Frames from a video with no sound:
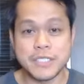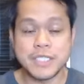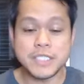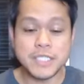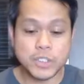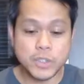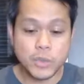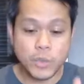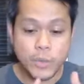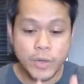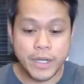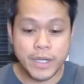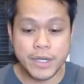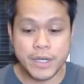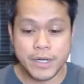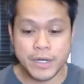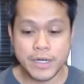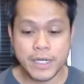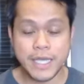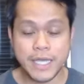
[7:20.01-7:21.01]
This is
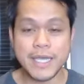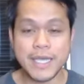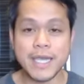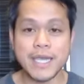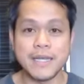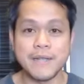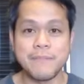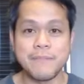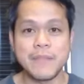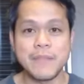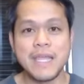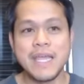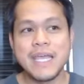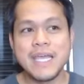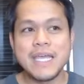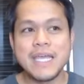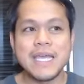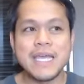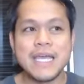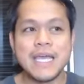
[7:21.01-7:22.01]
where, again,
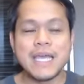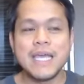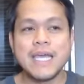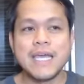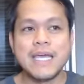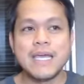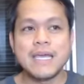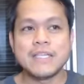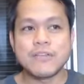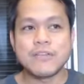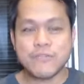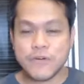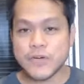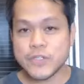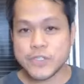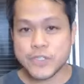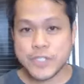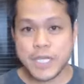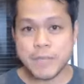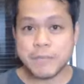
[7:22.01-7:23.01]
the
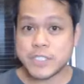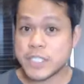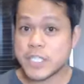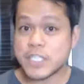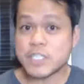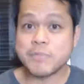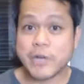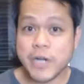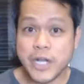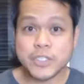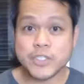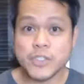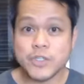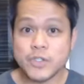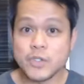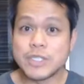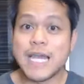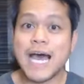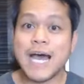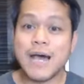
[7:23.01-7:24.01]
first step is
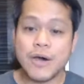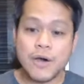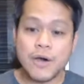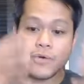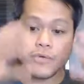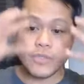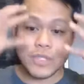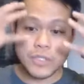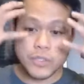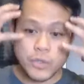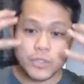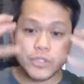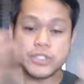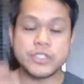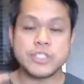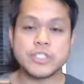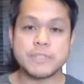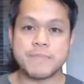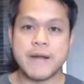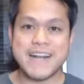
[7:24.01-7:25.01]
inspiration. Now that you're
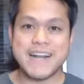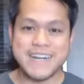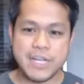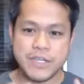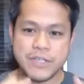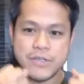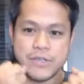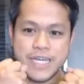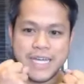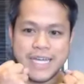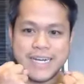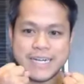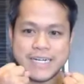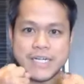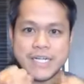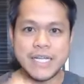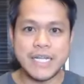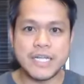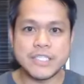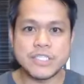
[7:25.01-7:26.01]
inspired, now you can
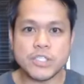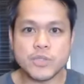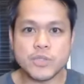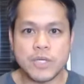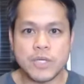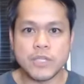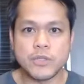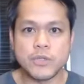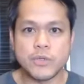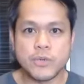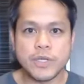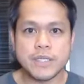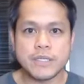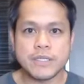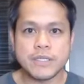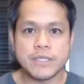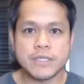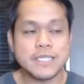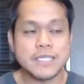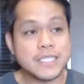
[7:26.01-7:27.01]
really just want to do
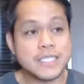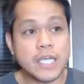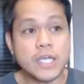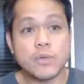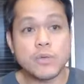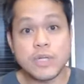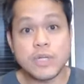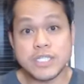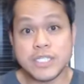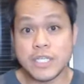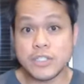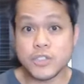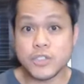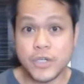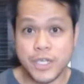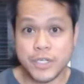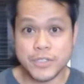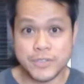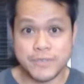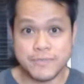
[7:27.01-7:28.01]
it. The second one is
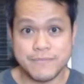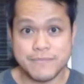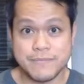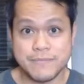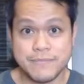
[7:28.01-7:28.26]
education.